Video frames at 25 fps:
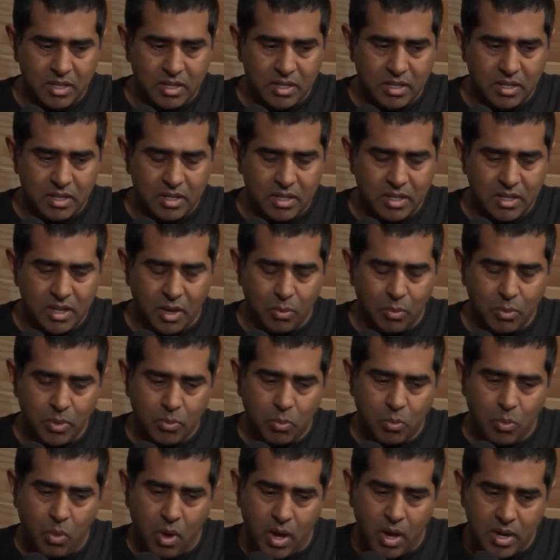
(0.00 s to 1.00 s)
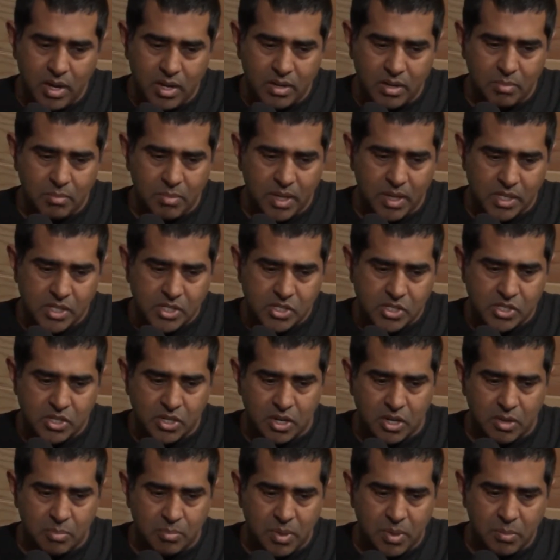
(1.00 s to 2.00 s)
wanted to make
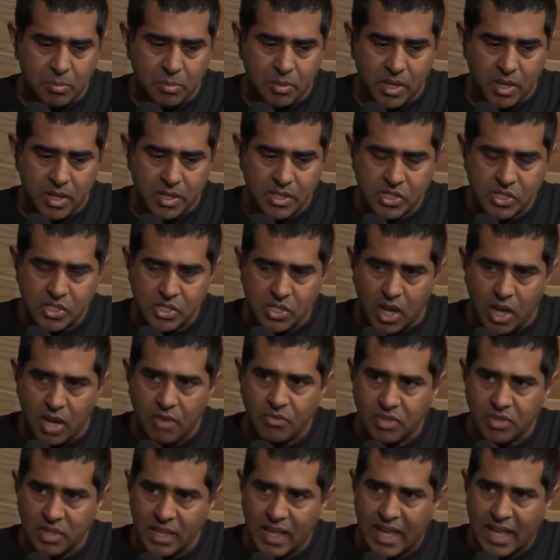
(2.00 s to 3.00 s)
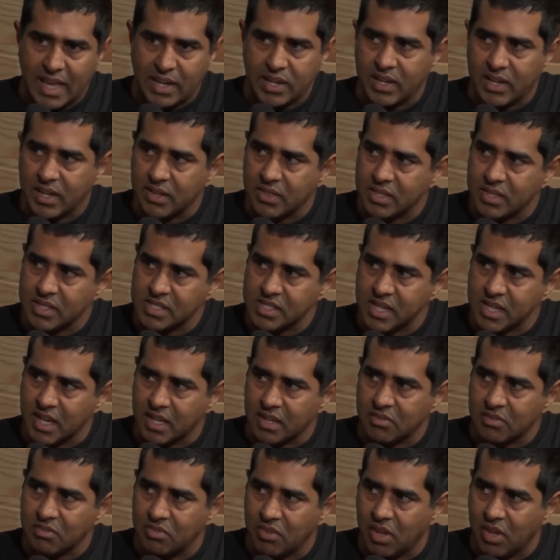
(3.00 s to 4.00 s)
sure people had a soft landing in the
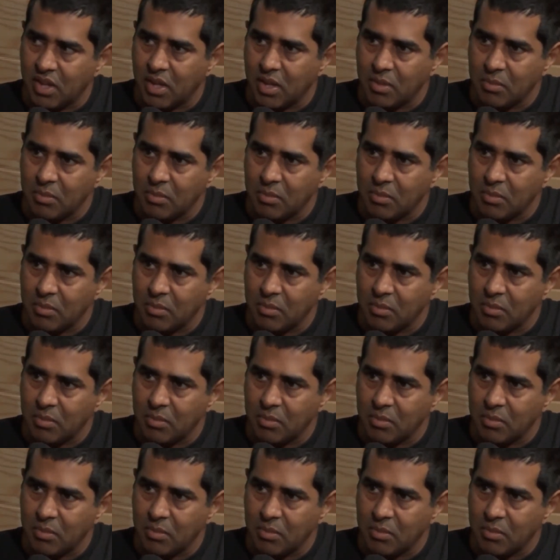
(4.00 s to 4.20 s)
second film.